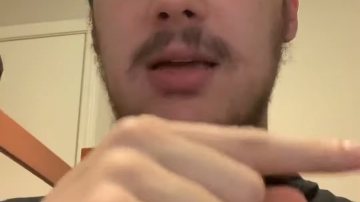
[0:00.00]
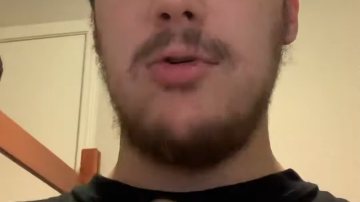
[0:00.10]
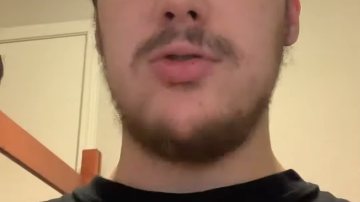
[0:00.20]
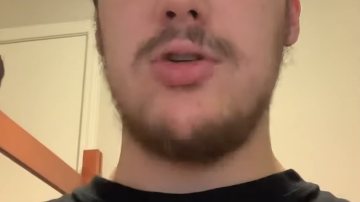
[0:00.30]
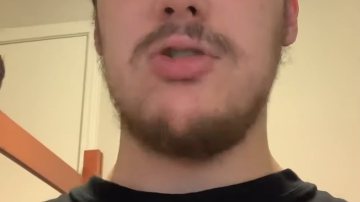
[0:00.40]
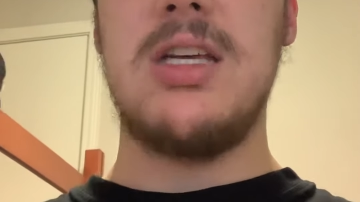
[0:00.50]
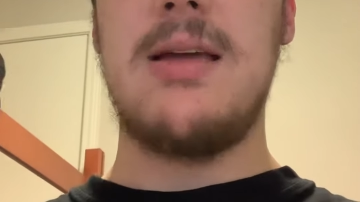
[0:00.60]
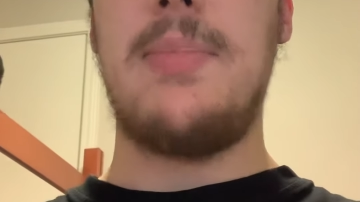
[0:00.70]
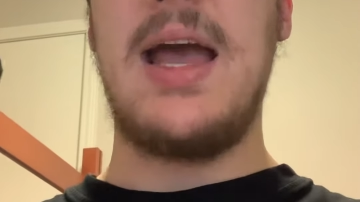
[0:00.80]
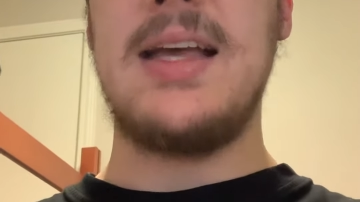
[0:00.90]
who's usually a
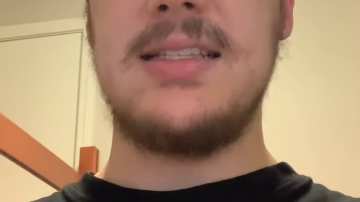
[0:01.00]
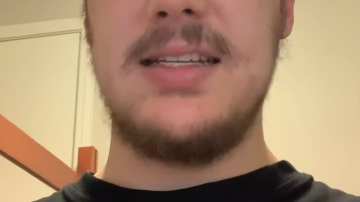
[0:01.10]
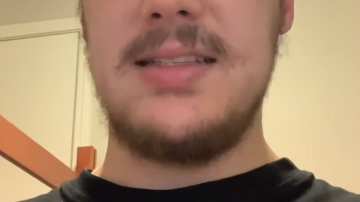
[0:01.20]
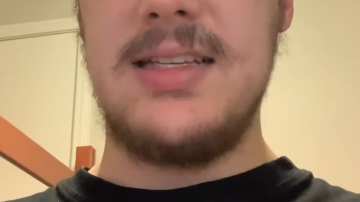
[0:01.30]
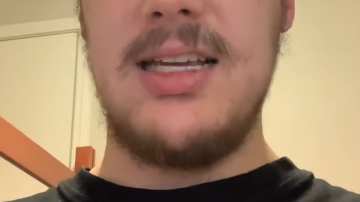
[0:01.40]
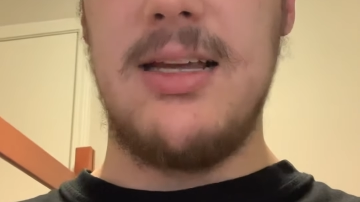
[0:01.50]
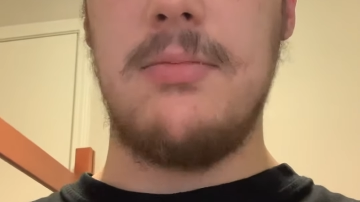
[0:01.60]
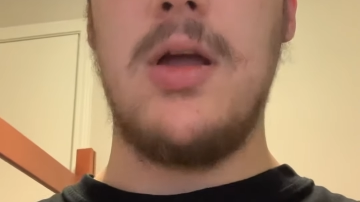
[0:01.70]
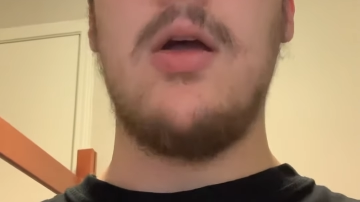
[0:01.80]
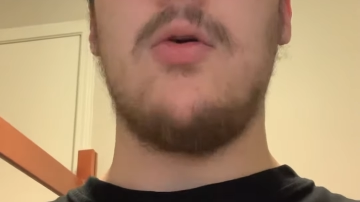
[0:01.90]
passing team,
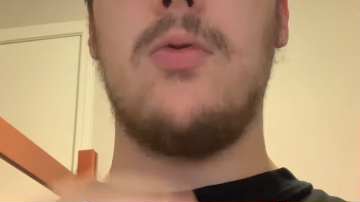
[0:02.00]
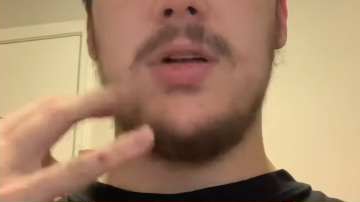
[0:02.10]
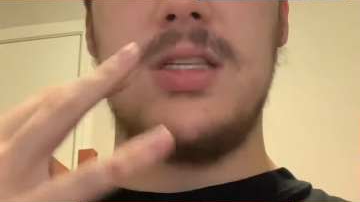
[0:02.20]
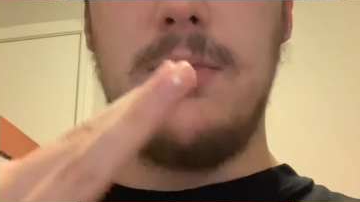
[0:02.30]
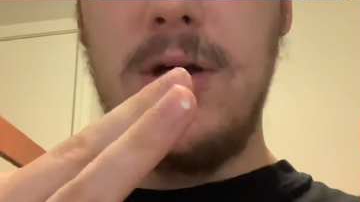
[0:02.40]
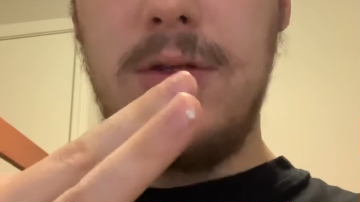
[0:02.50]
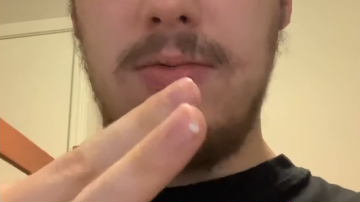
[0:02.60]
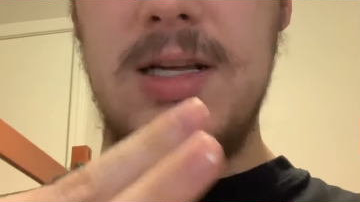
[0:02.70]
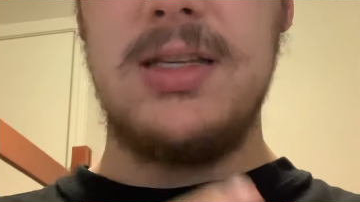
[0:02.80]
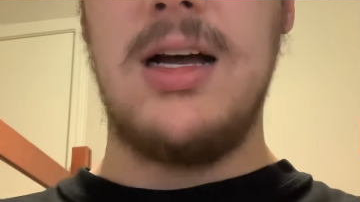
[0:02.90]
runs the ball
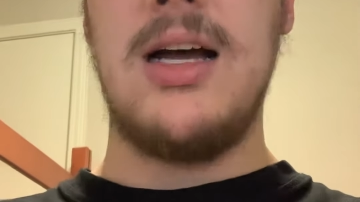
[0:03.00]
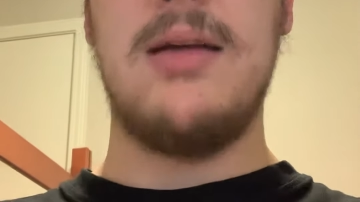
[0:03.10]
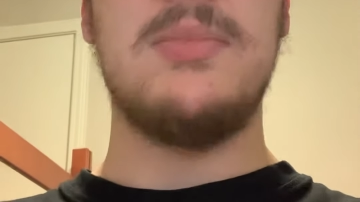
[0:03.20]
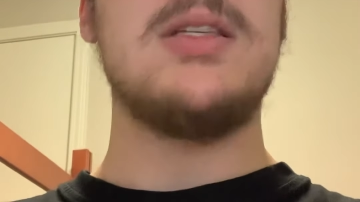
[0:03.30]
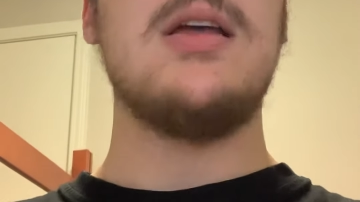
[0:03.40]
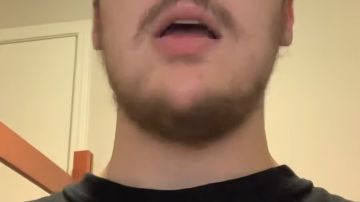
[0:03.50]
three times.